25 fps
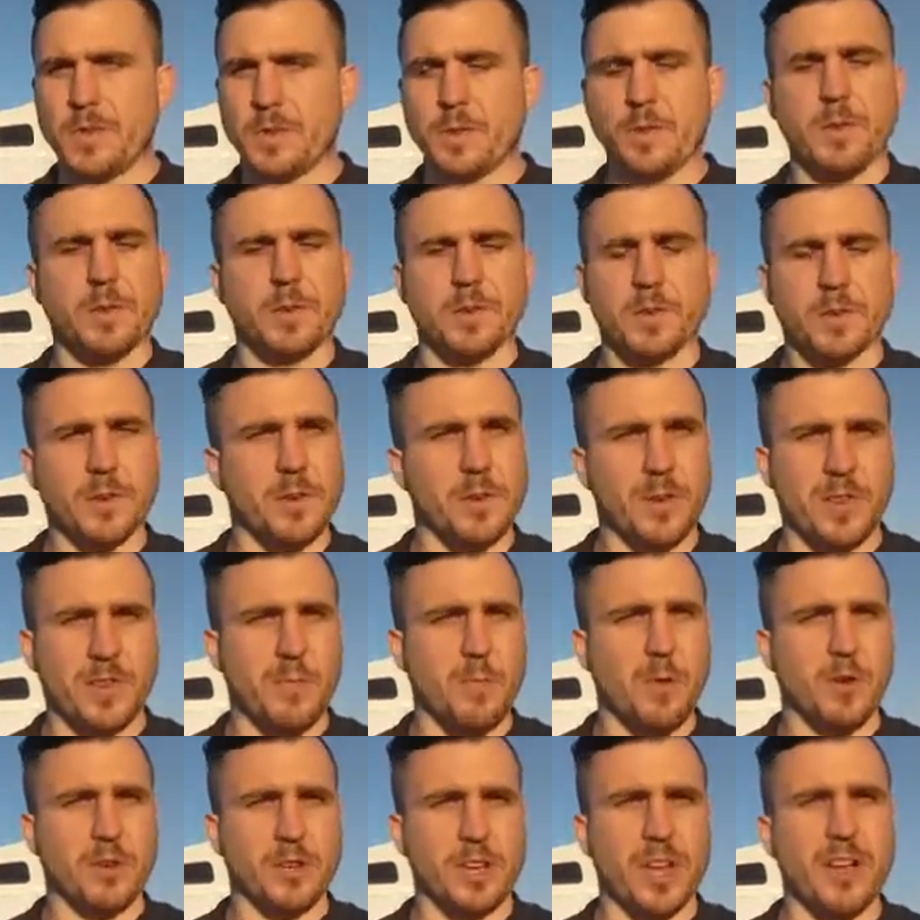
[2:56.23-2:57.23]
So those are certainly
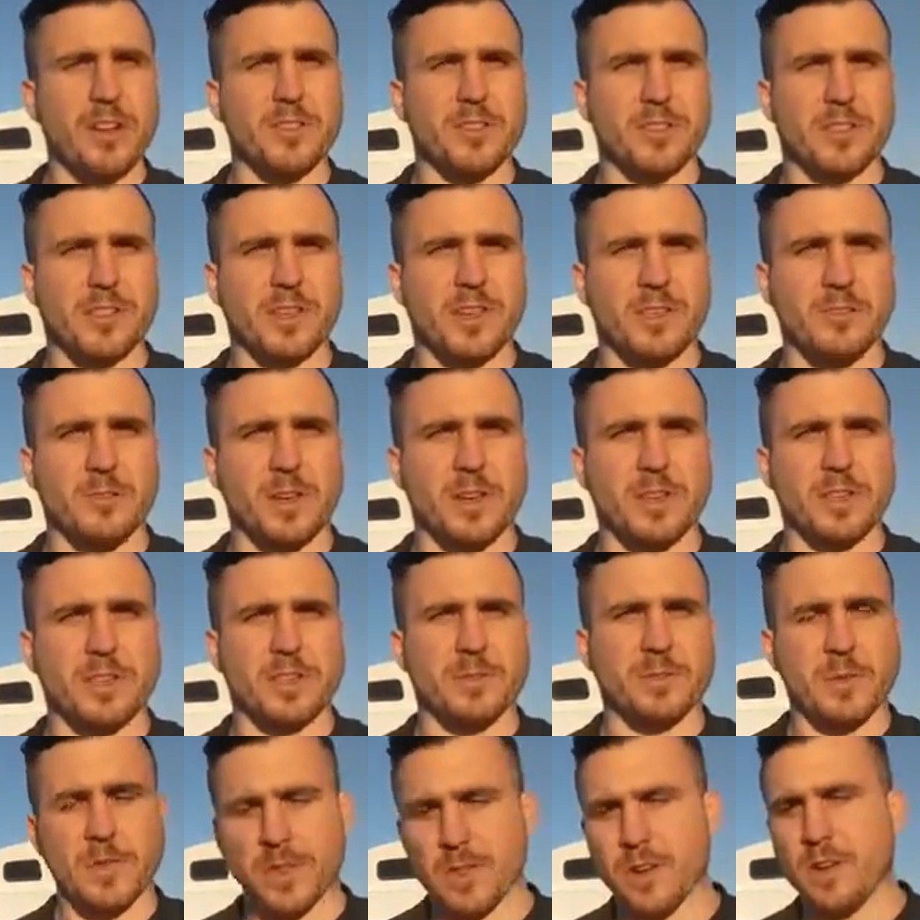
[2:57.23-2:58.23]
more challenging
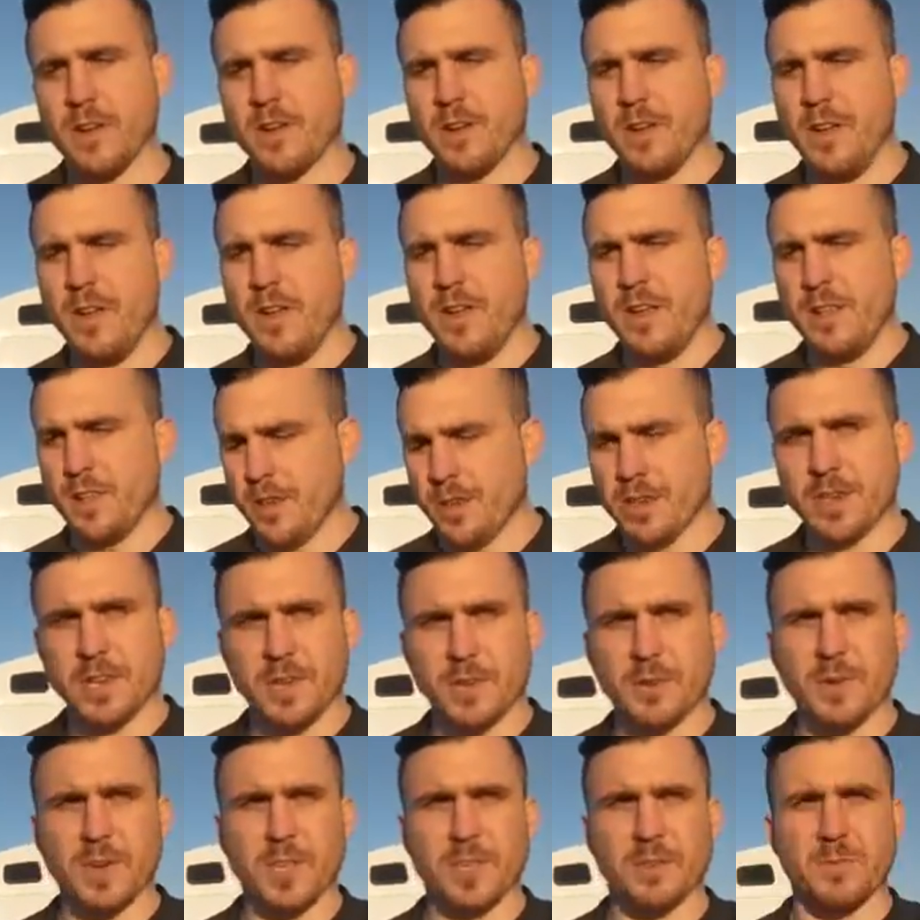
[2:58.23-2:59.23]
situations, but there are
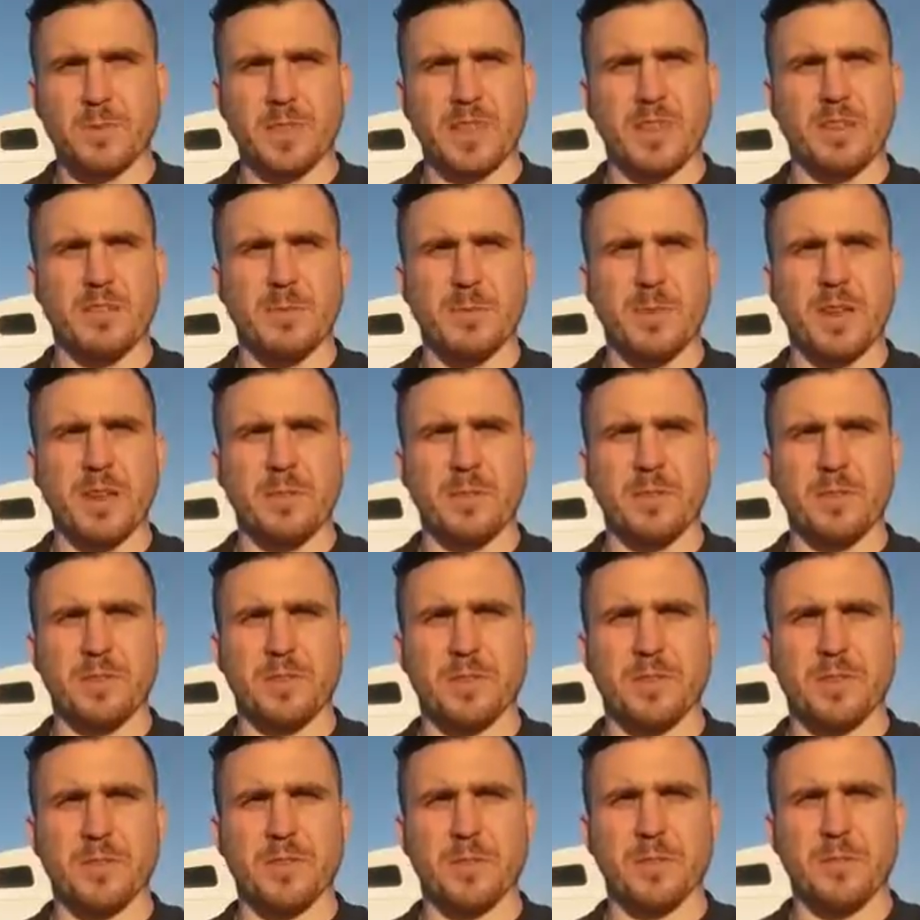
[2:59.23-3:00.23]
situations we think we'll be able
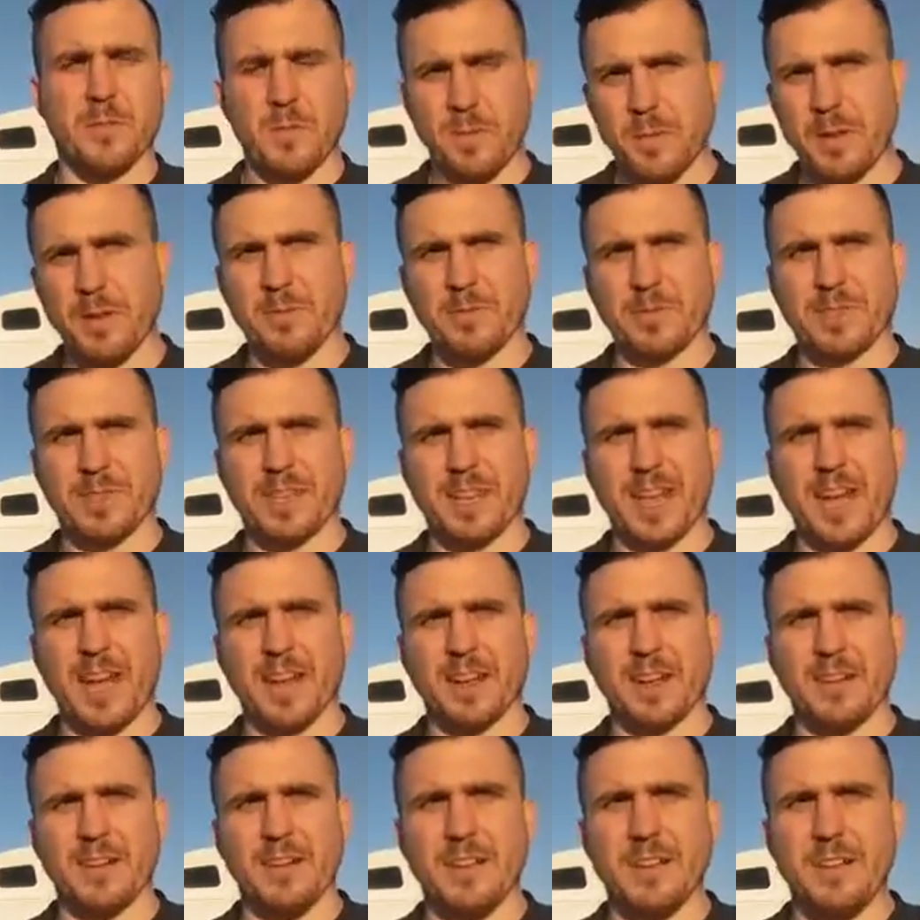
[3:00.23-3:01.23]
to
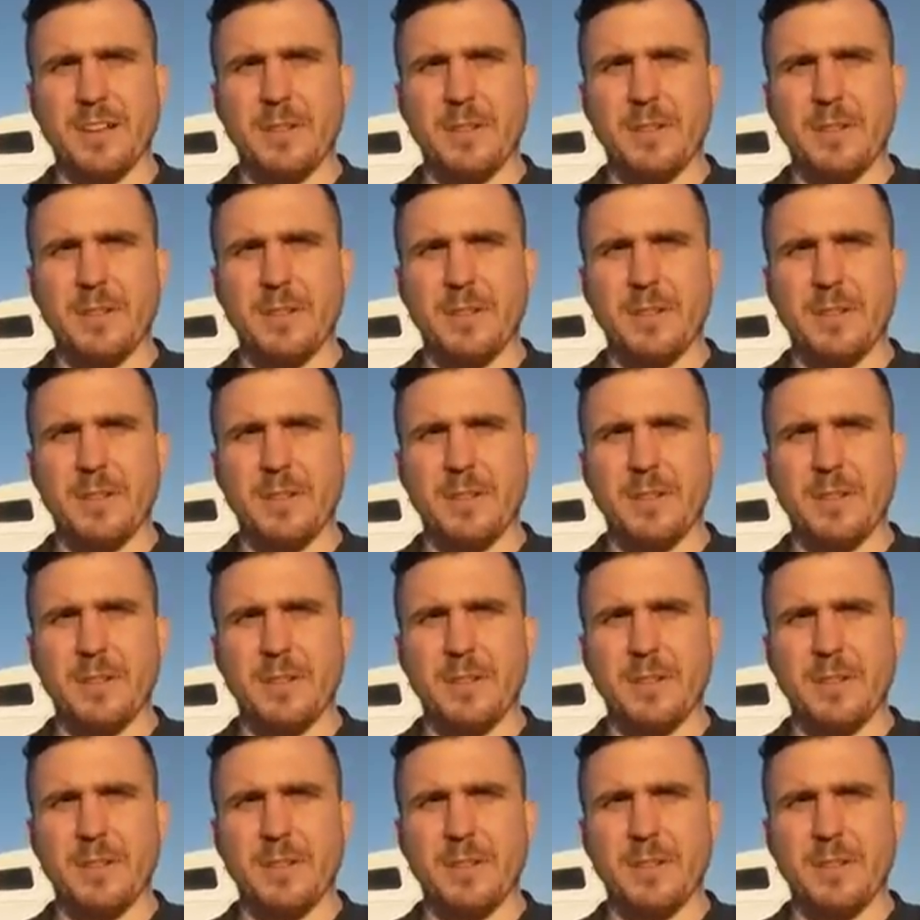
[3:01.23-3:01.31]
tackle.